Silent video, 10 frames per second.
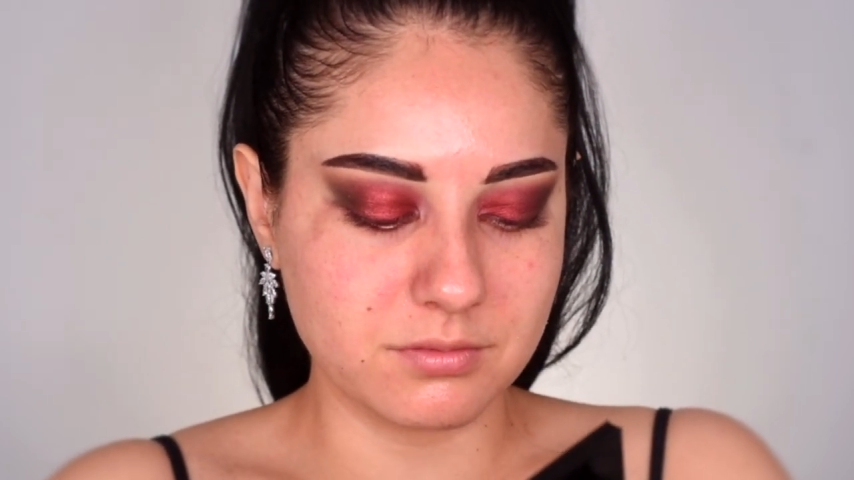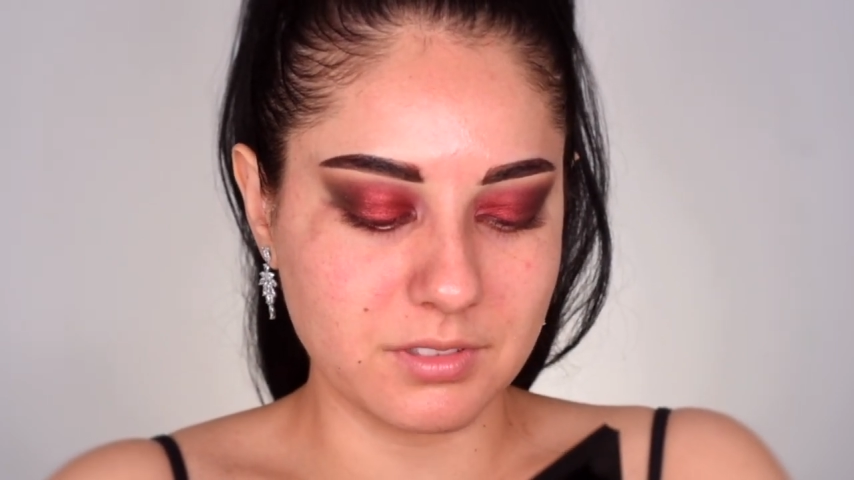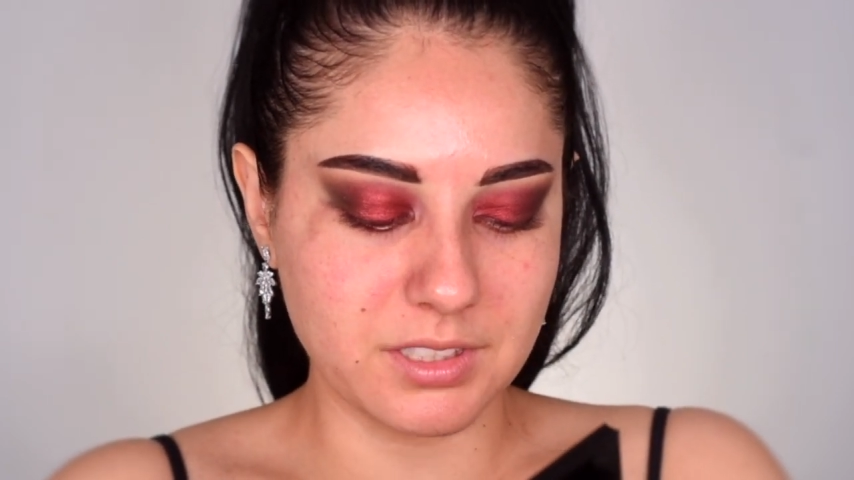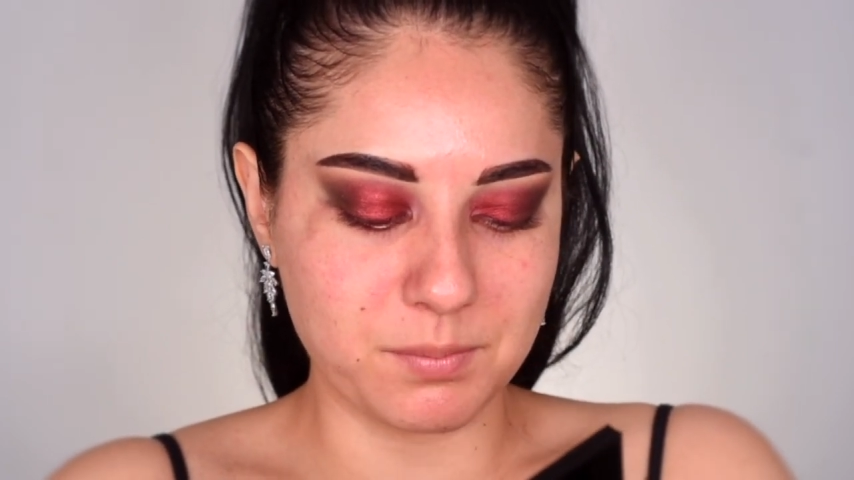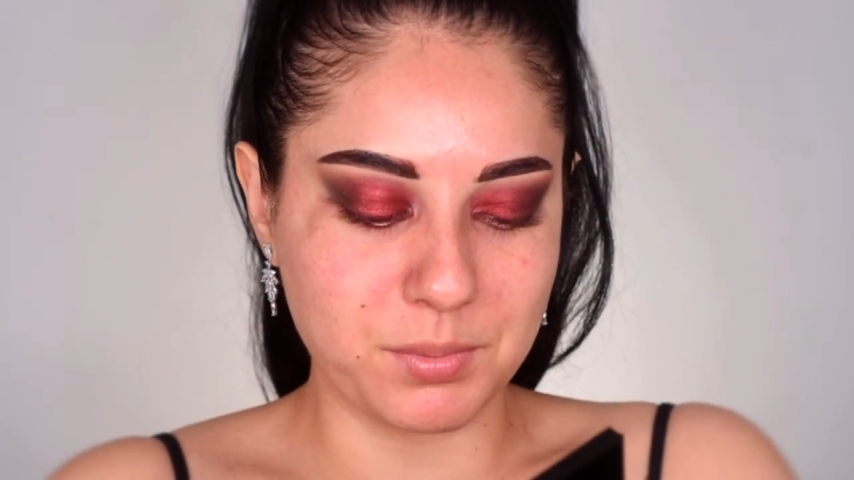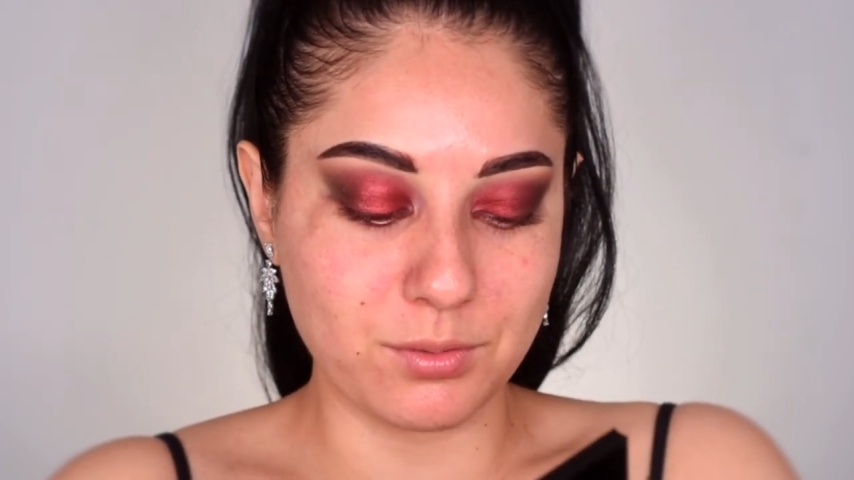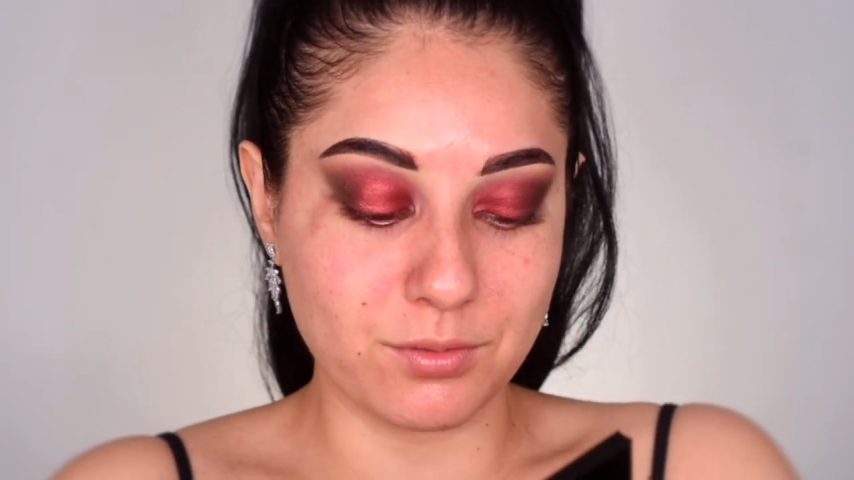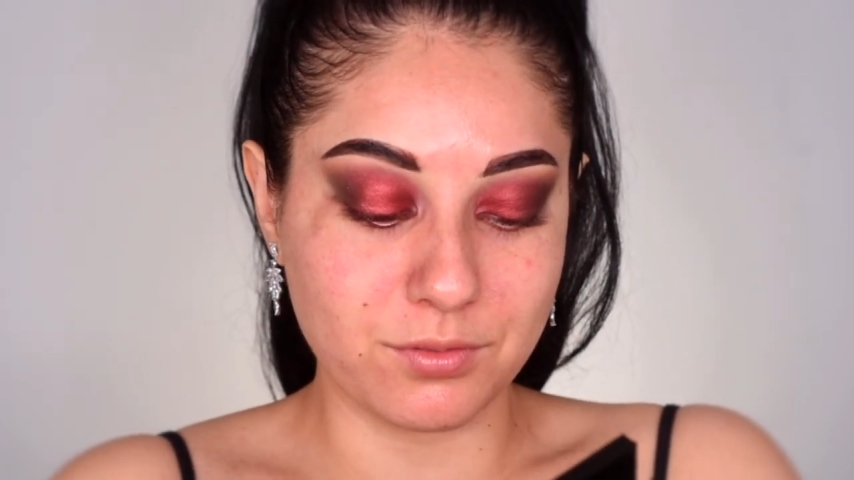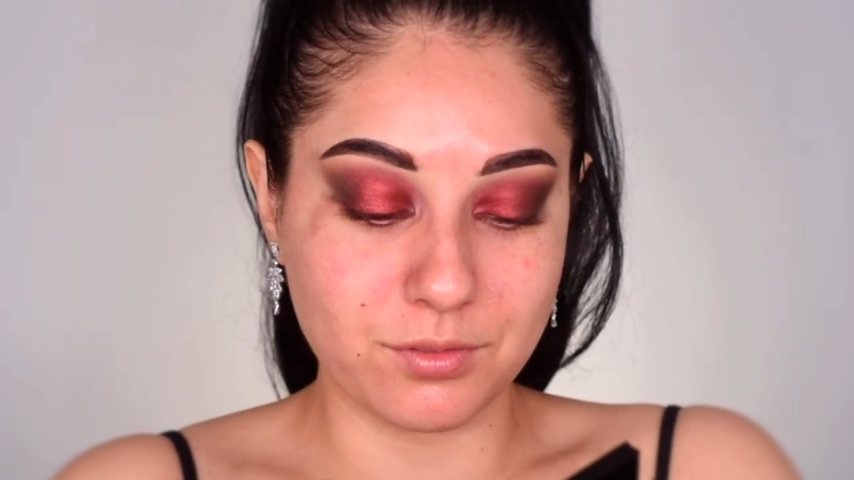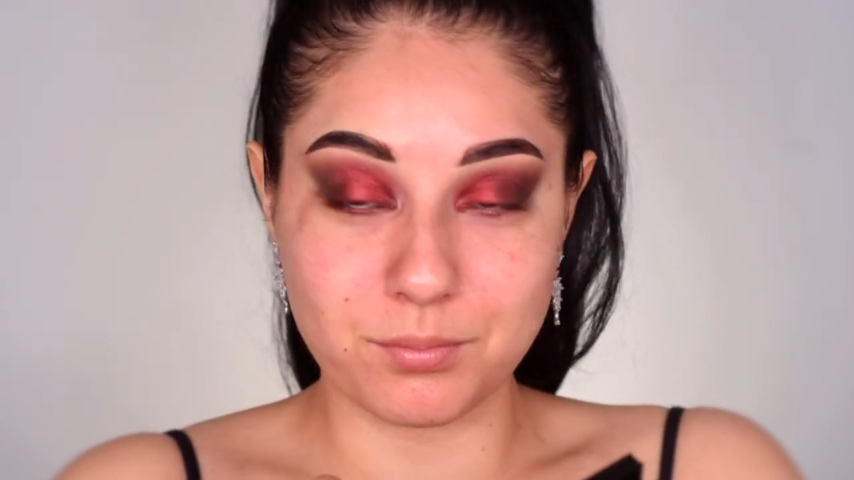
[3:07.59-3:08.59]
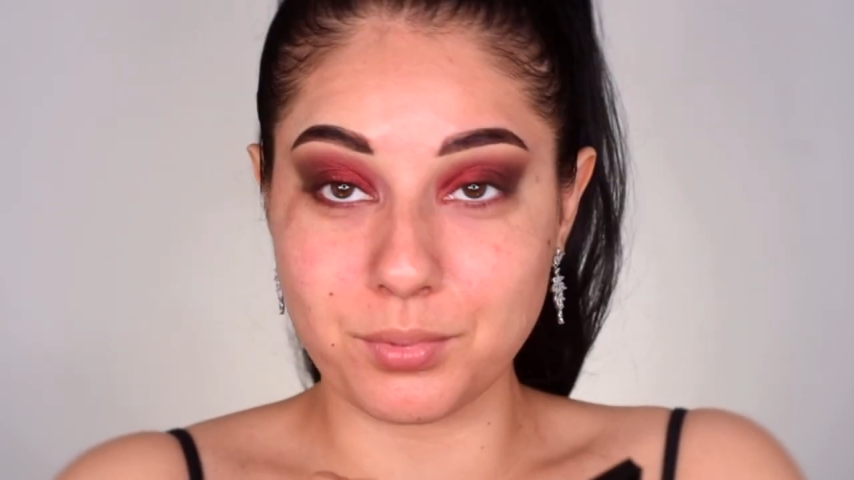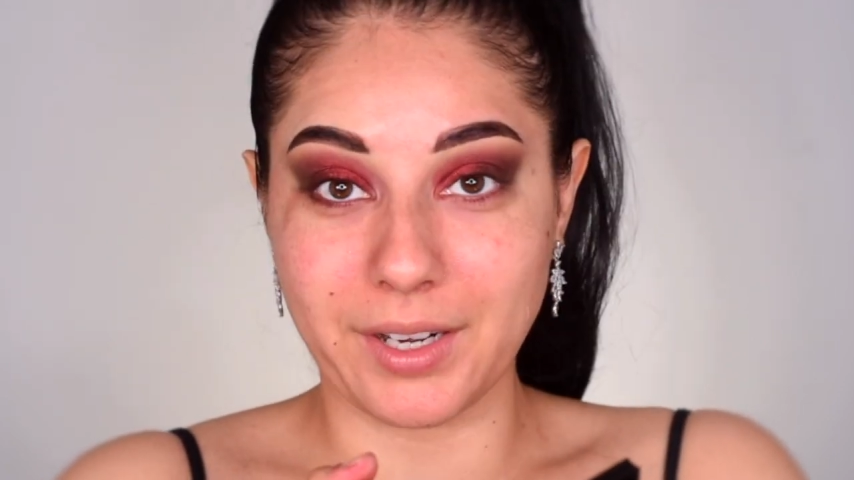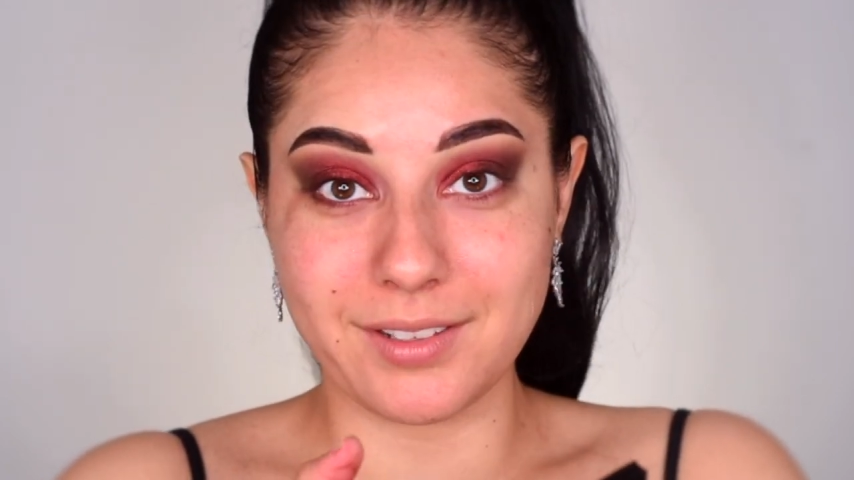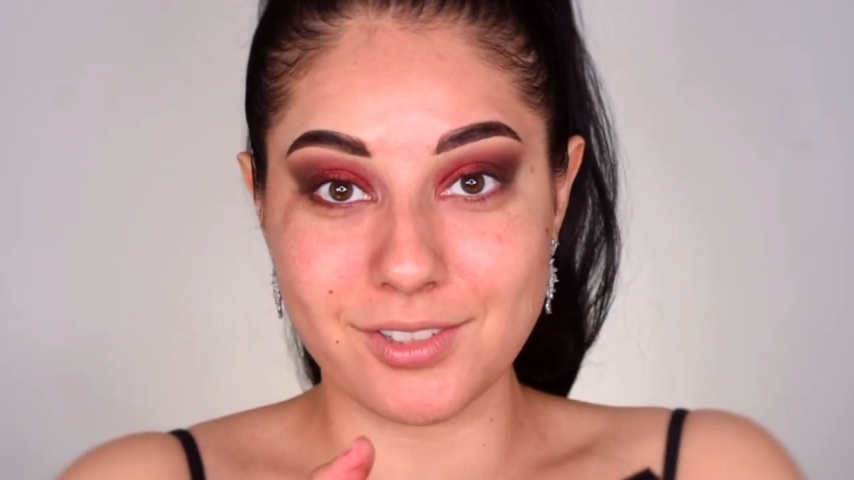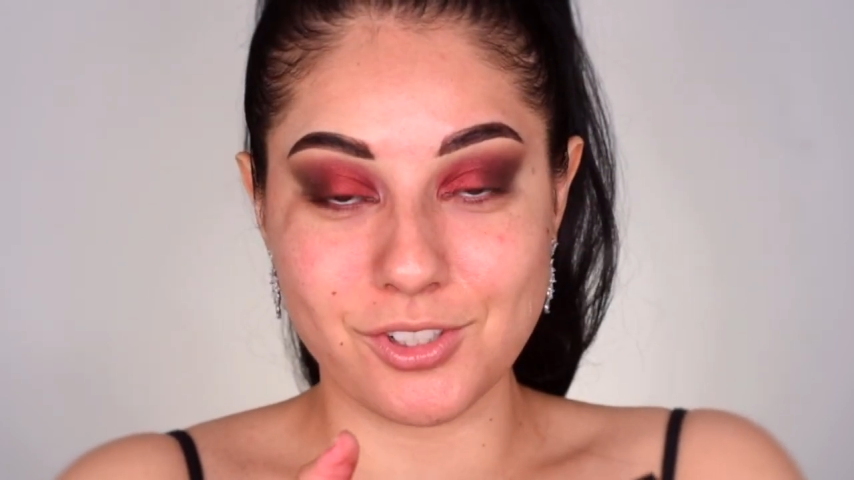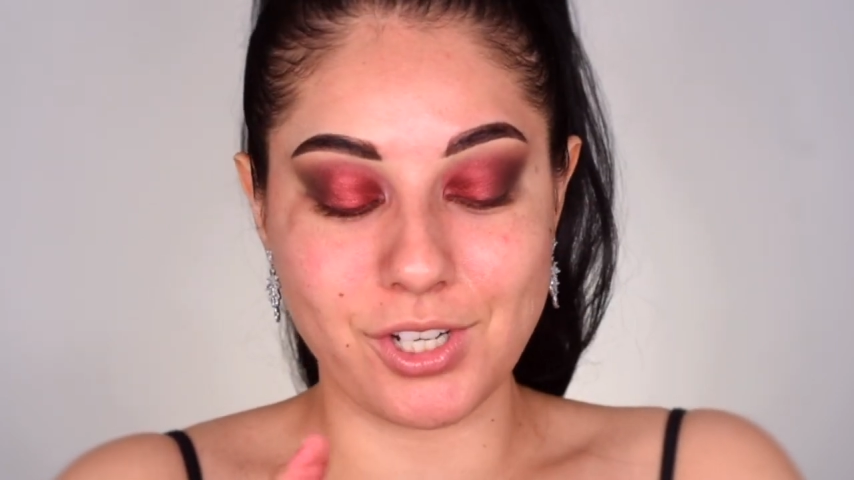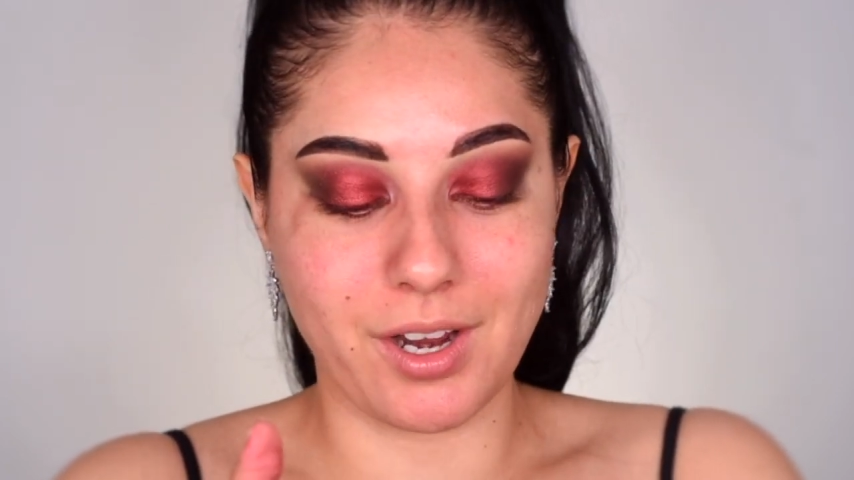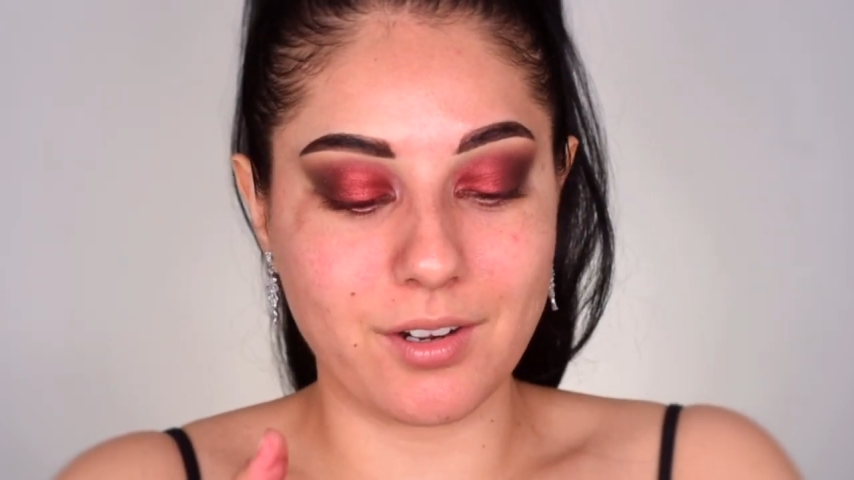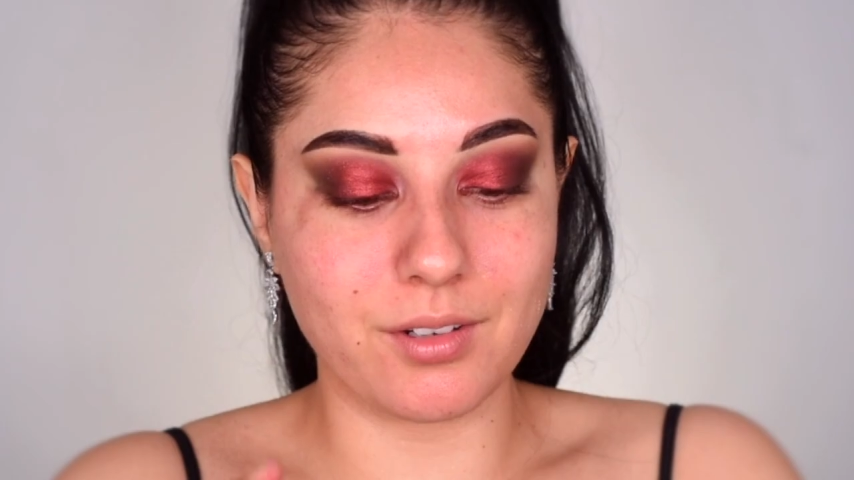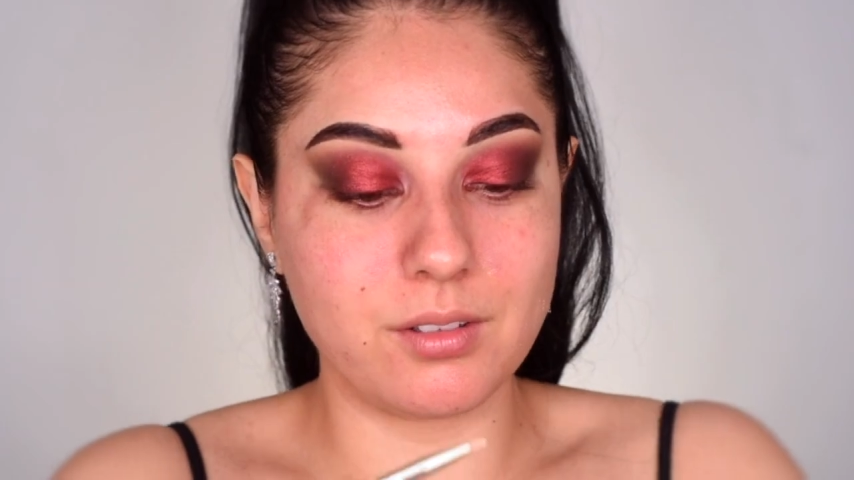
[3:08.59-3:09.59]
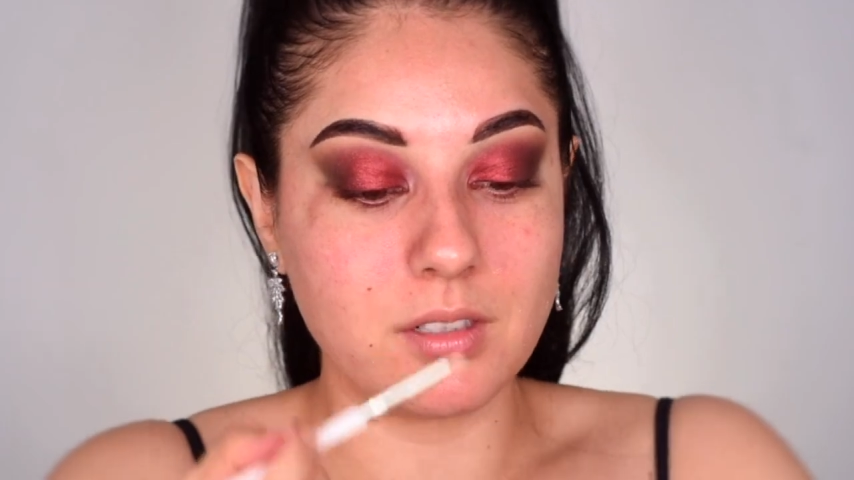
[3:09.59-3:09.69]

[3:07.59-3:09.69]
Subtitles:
This beautiful bright shadow.